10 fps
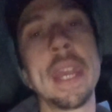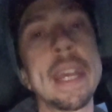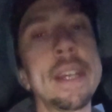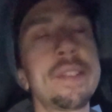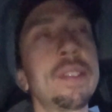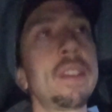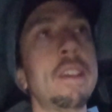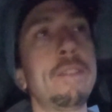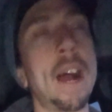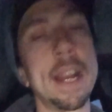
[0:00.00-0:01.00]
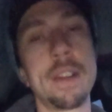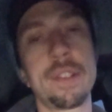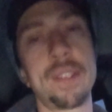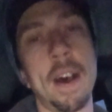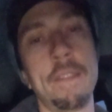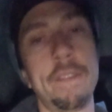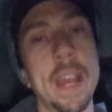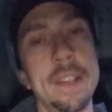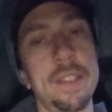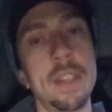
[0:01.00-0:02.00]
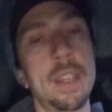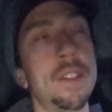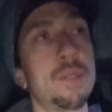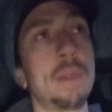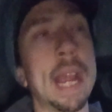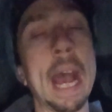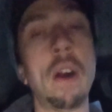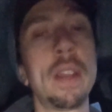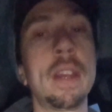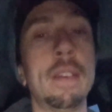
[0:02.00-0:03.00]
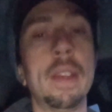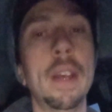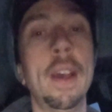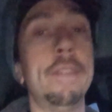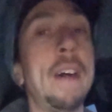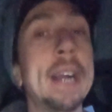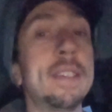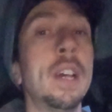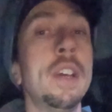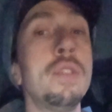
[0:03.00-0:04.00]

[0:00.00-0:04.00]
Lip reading: easily find yourself phased into this reality, and in fact,